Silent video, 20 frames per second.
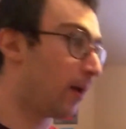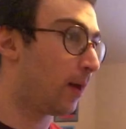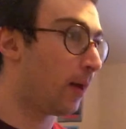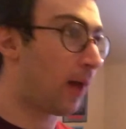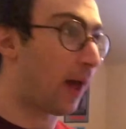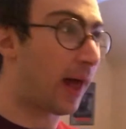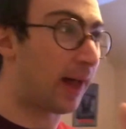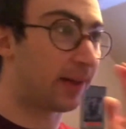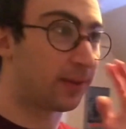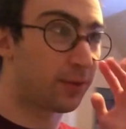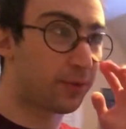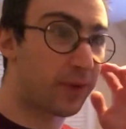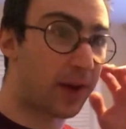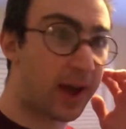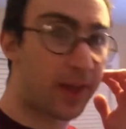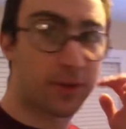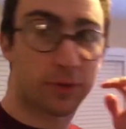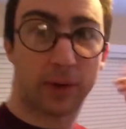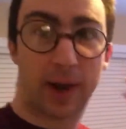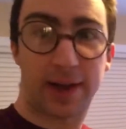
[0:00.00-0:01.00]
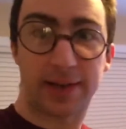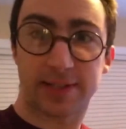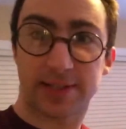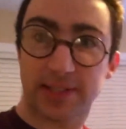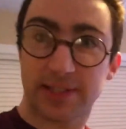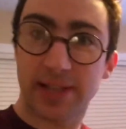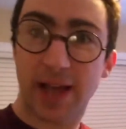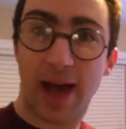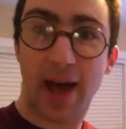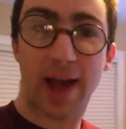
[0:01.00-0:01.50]
I'll define the right
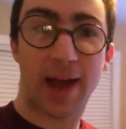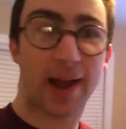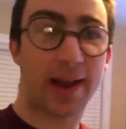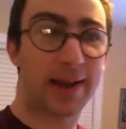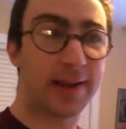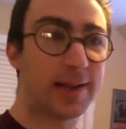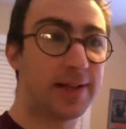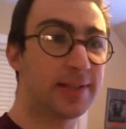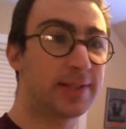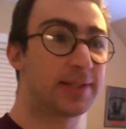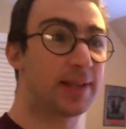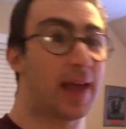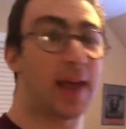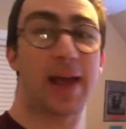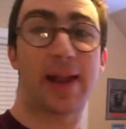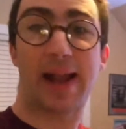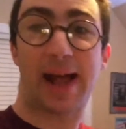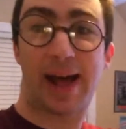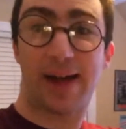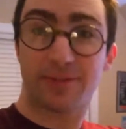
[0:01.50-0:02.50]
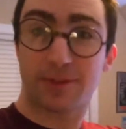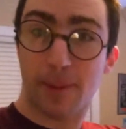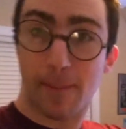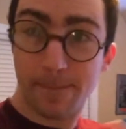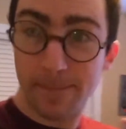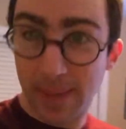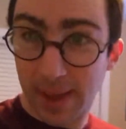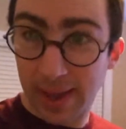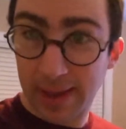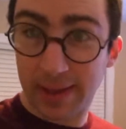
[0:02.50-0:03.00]
size and I have to
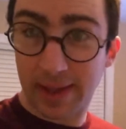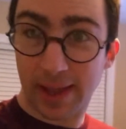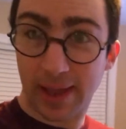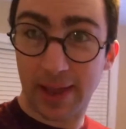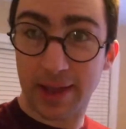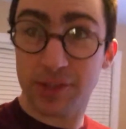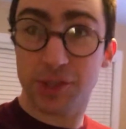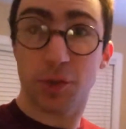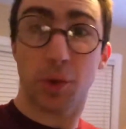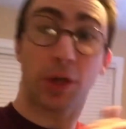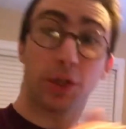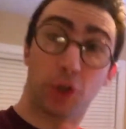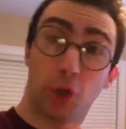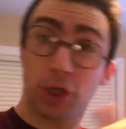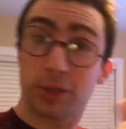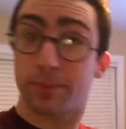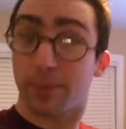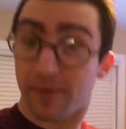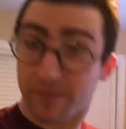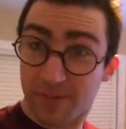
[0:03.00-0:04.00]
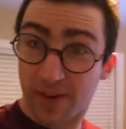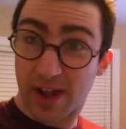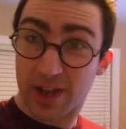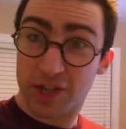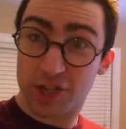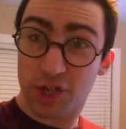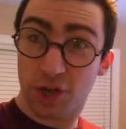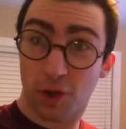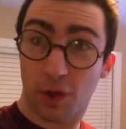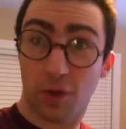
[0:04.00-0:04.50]
make it so it looks
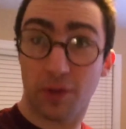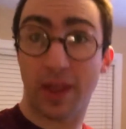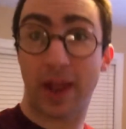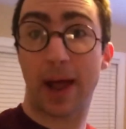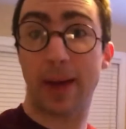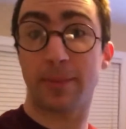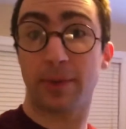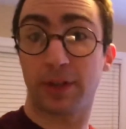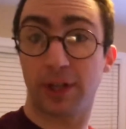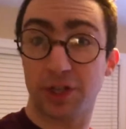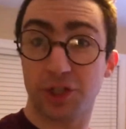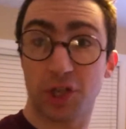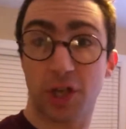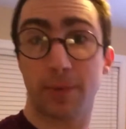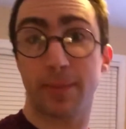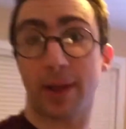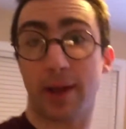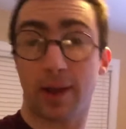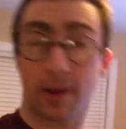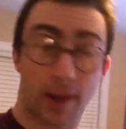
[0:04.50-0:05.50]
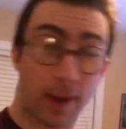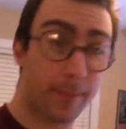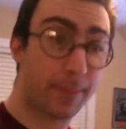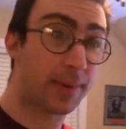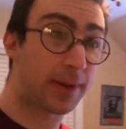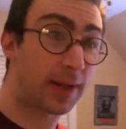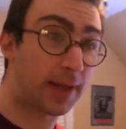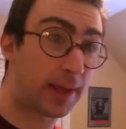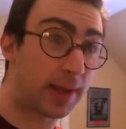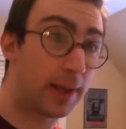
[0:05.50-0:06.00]
professional, that I'm a legitimate
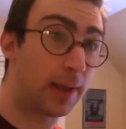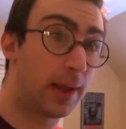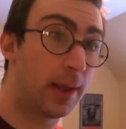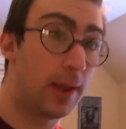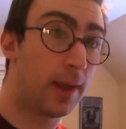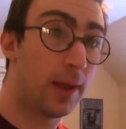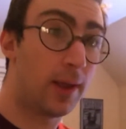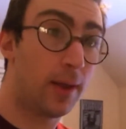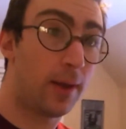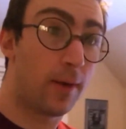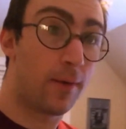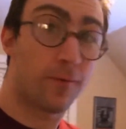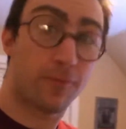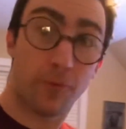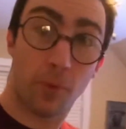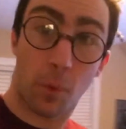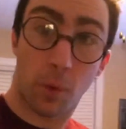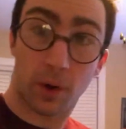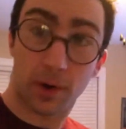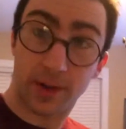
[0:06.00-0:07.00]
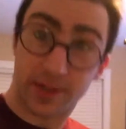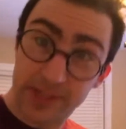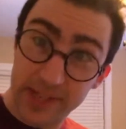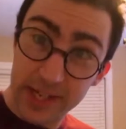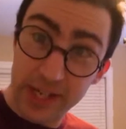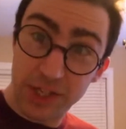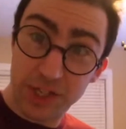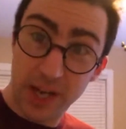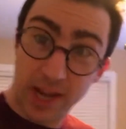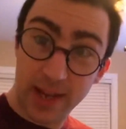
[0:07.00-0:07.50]
company for
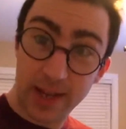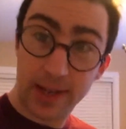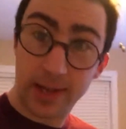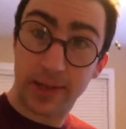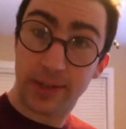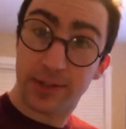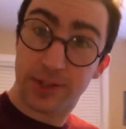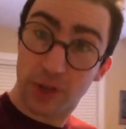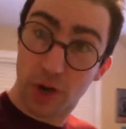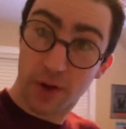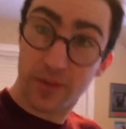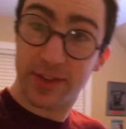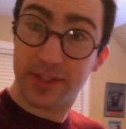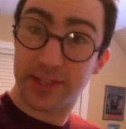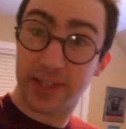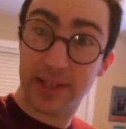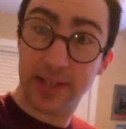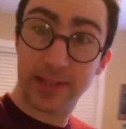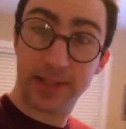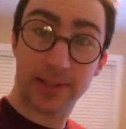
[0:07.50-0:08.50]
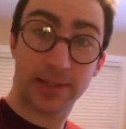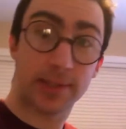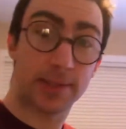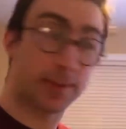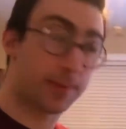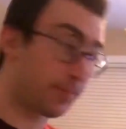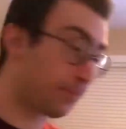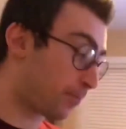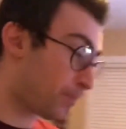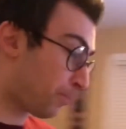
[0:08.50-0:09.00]
DJing services.
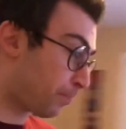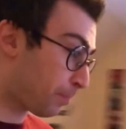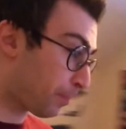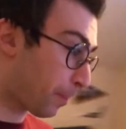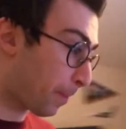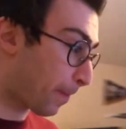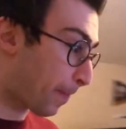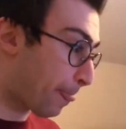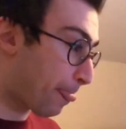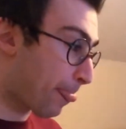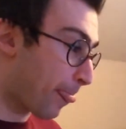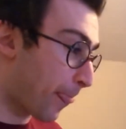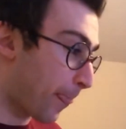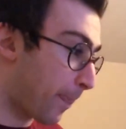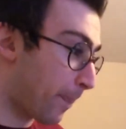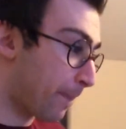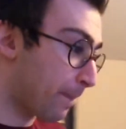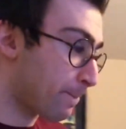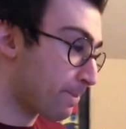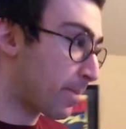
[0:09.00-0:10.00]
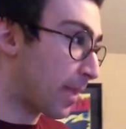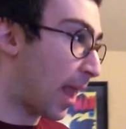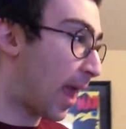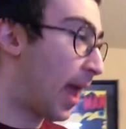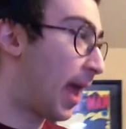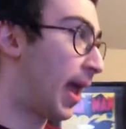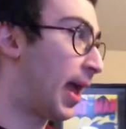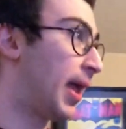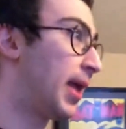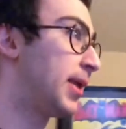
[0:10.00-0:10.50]

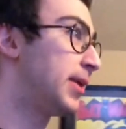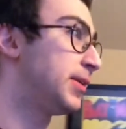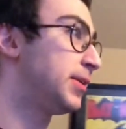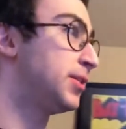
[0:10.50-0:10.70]
And